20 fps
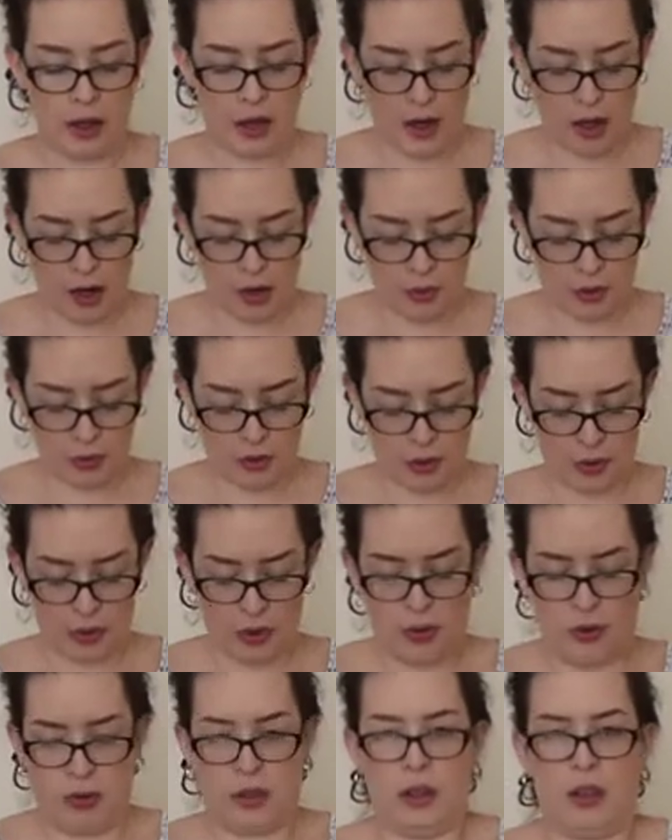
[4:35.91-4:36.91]
how you're
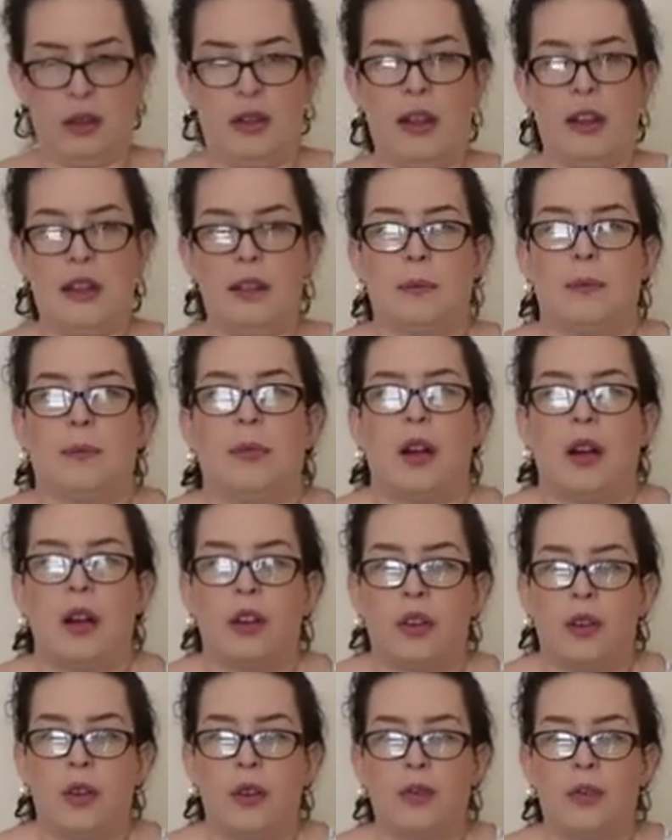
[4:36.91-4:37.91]
using this
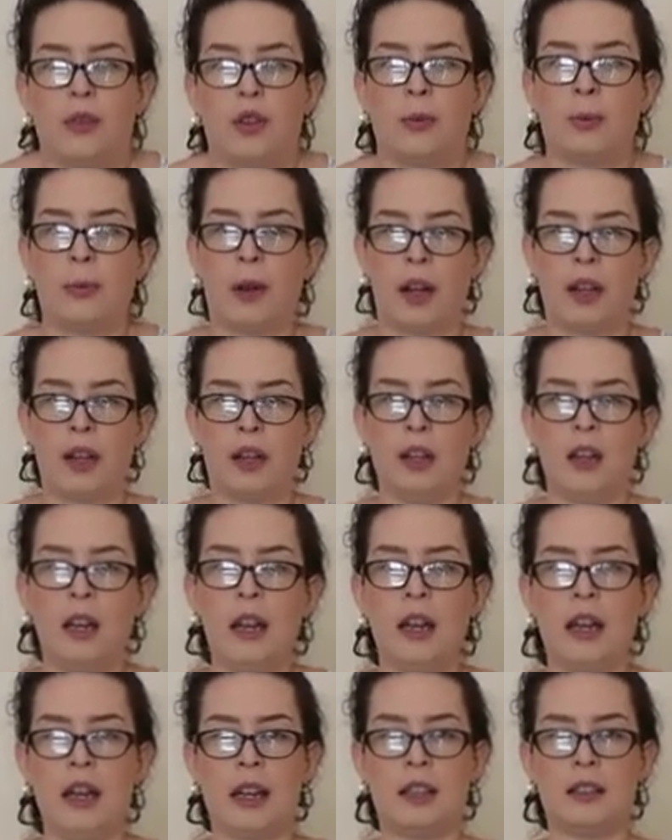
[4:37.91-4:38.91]
part of your body
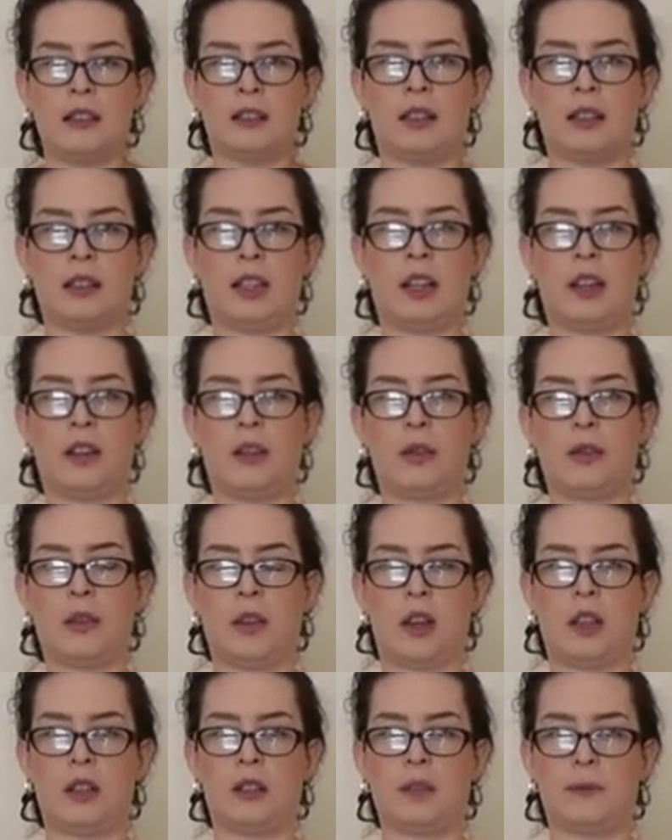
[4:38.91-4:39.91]
instead of
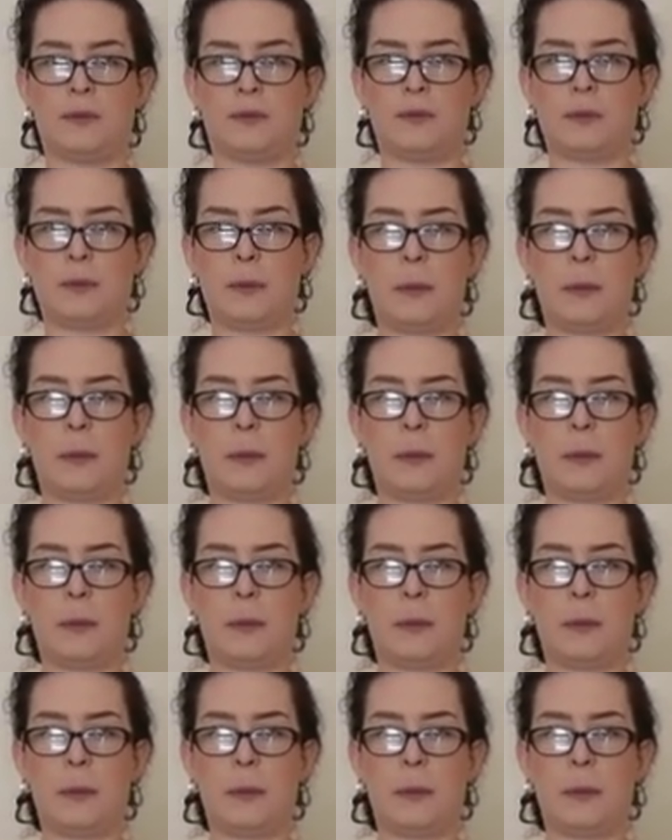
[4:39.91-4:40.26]
this.